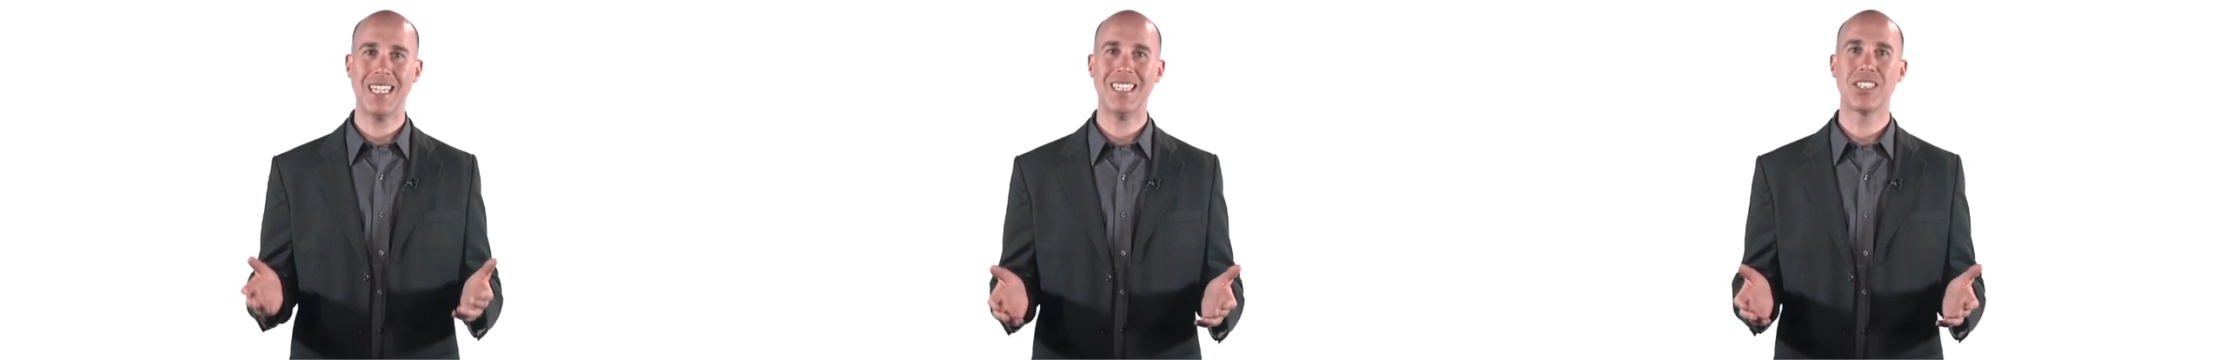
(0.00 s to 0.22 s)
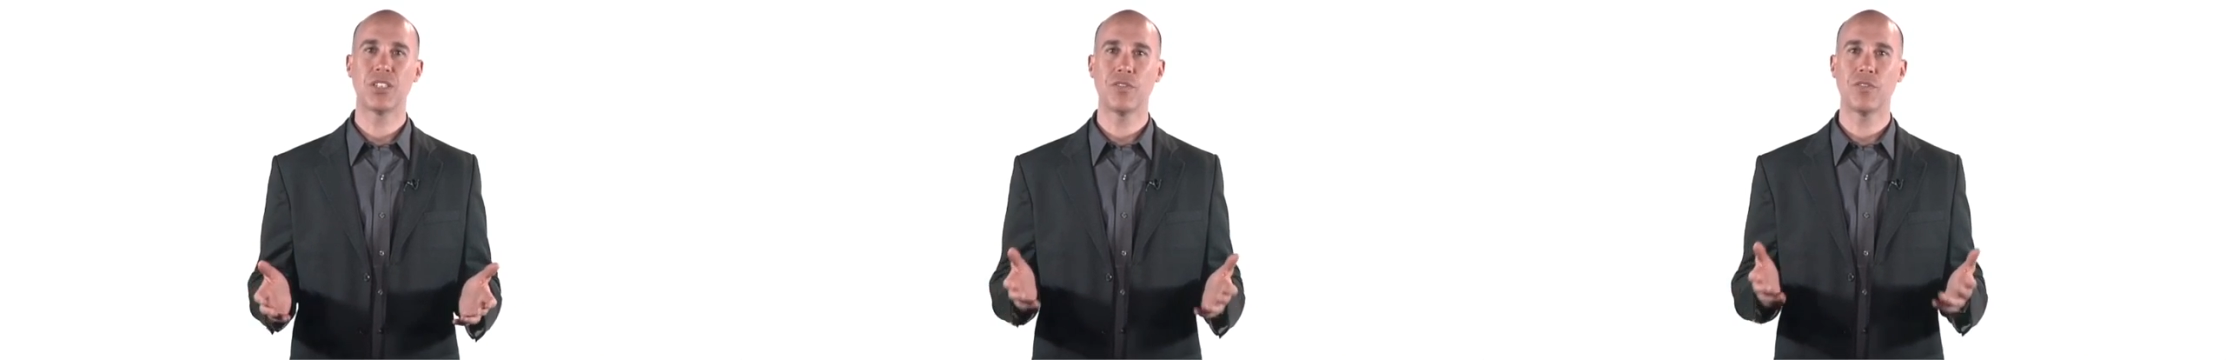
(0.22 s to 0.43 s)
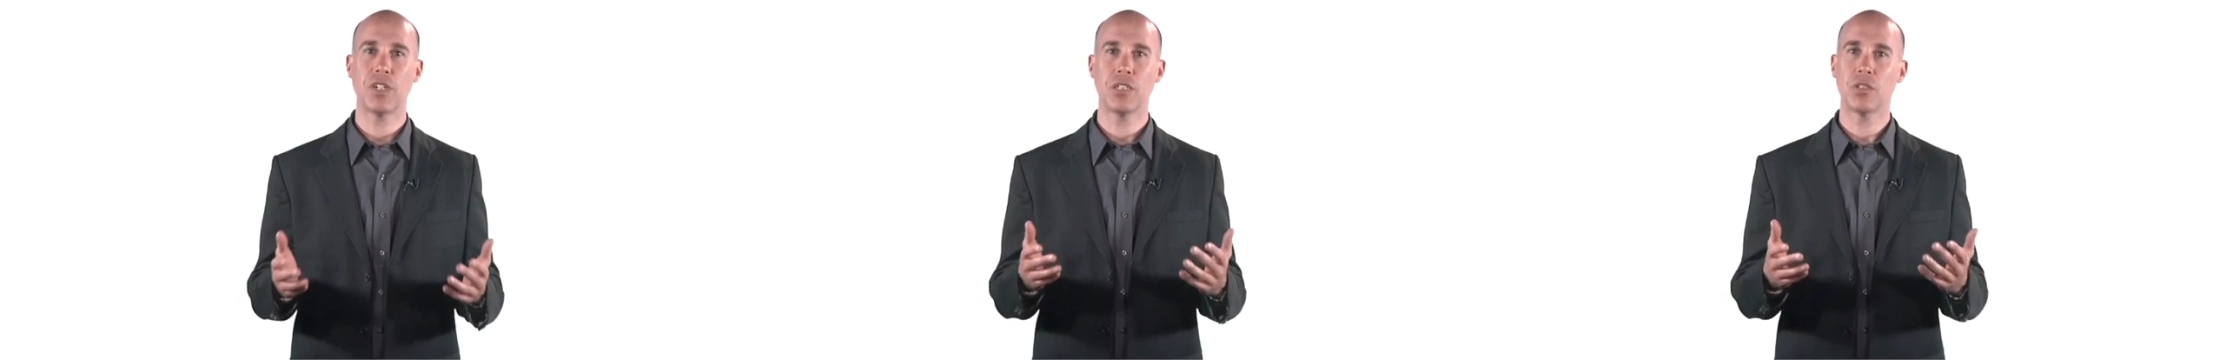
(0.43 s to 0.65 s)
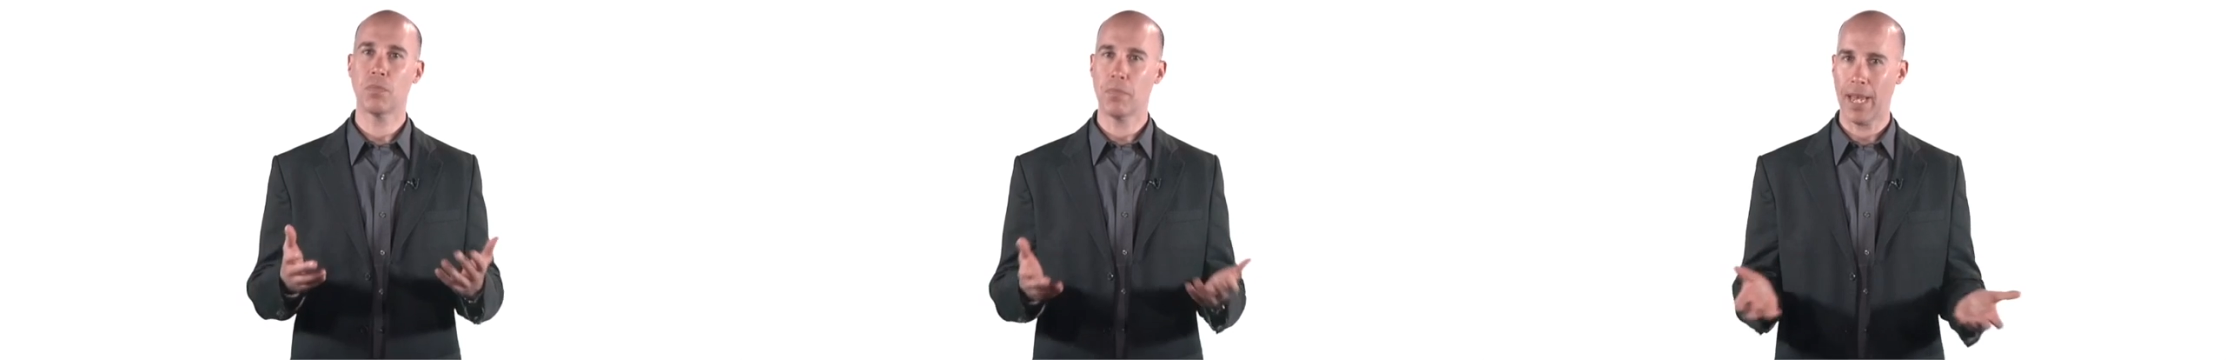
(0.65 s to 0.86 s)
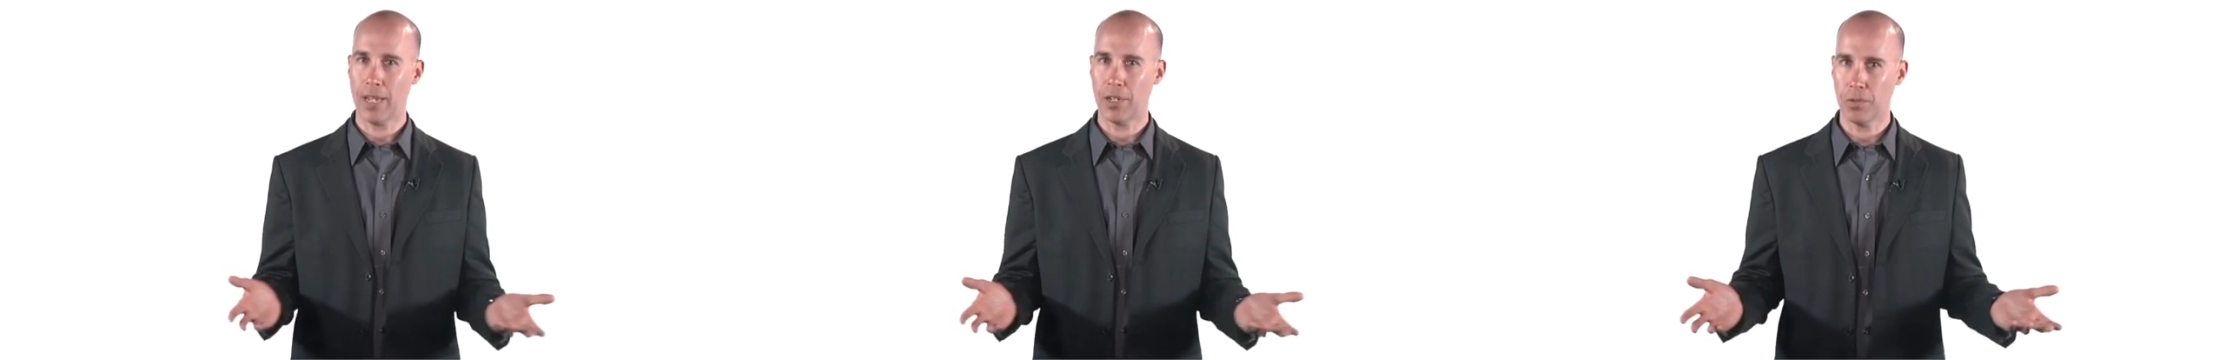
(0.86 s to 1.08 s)
each device
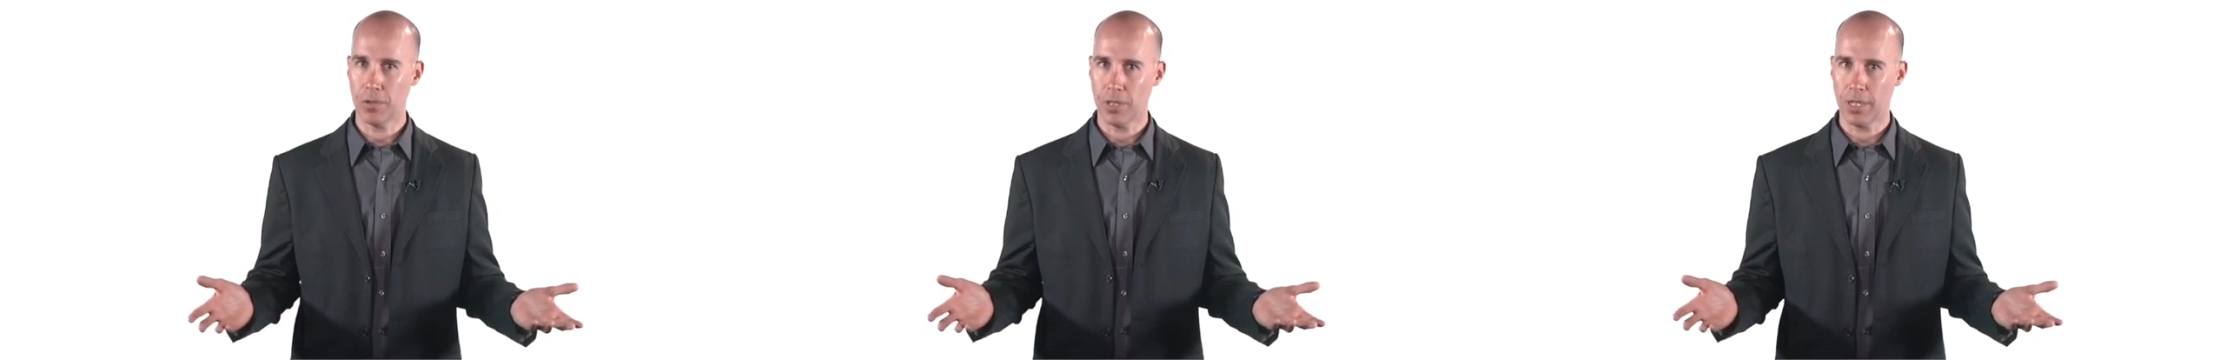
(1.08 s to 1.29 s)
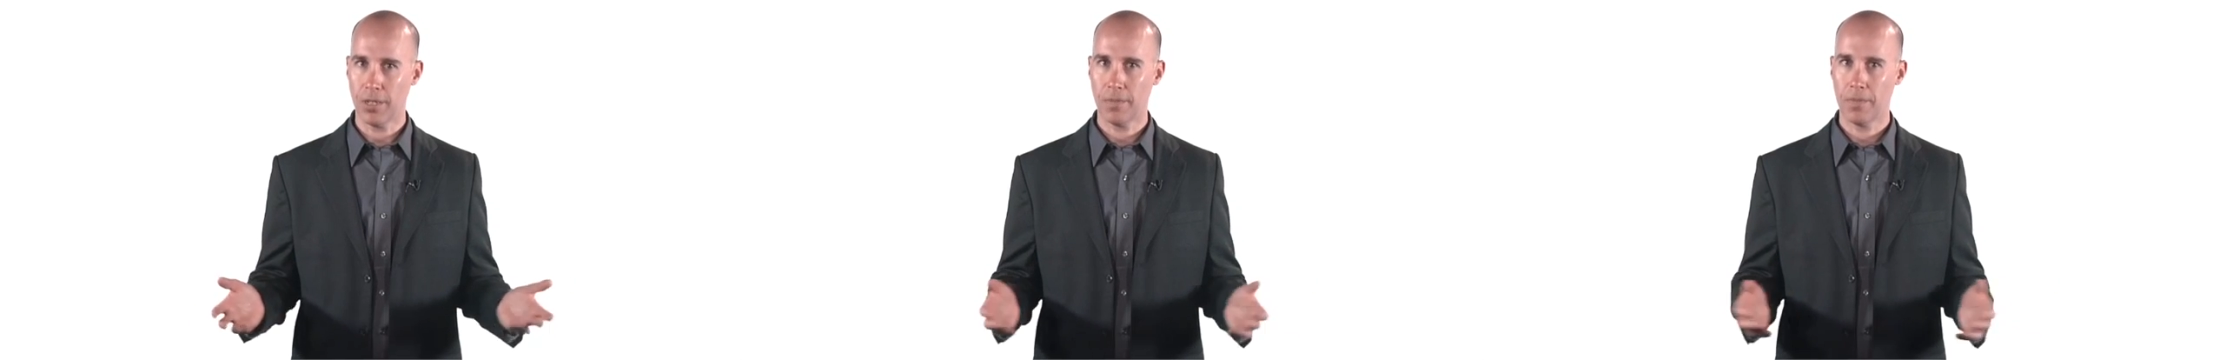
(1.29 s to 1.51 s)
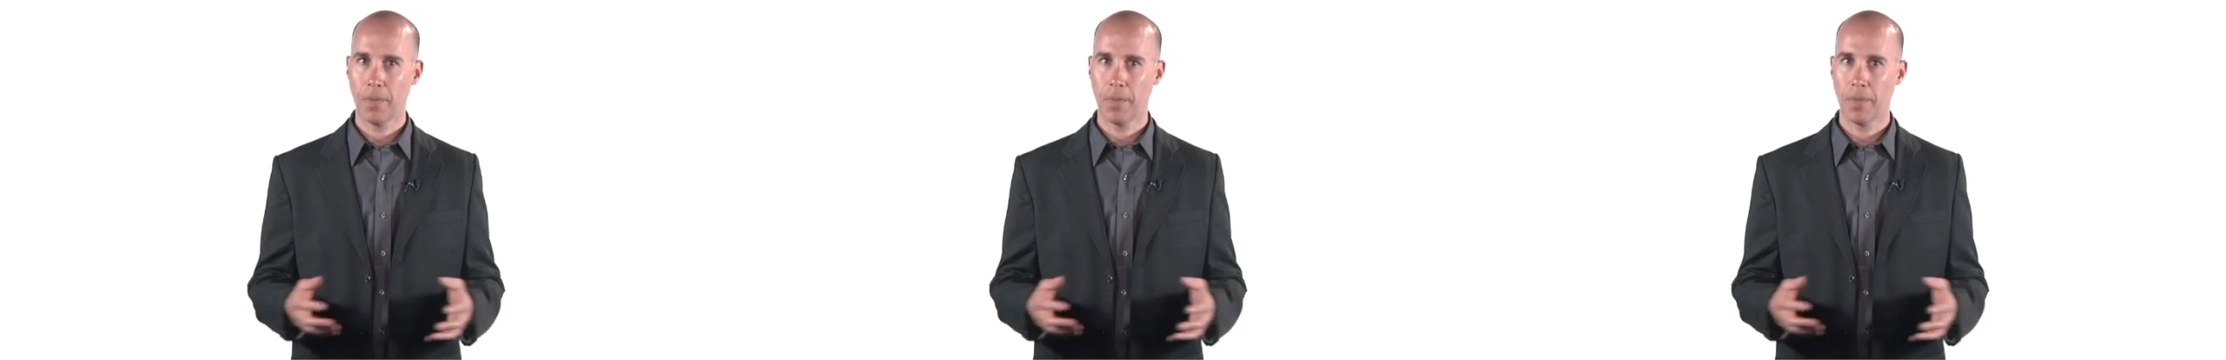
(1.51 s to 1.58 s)
manually.